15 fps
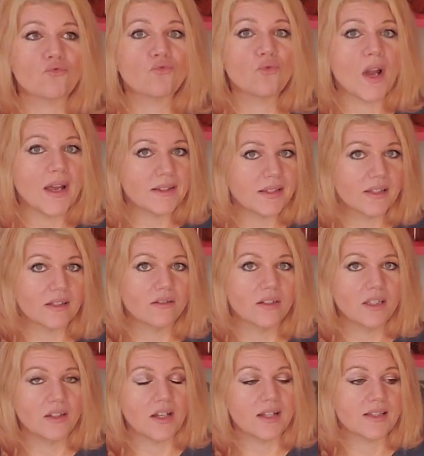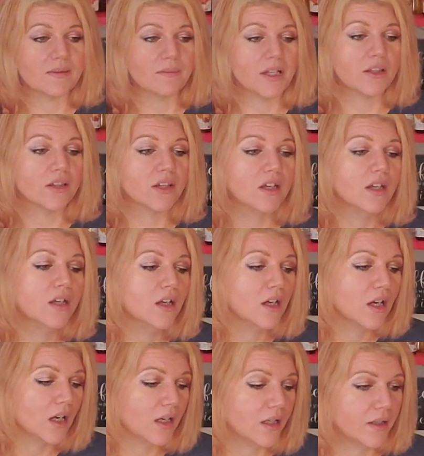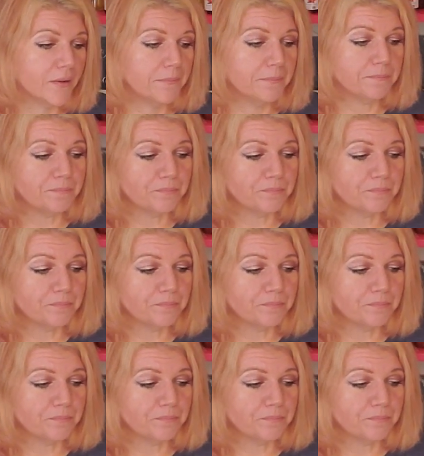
drastically last month. Um,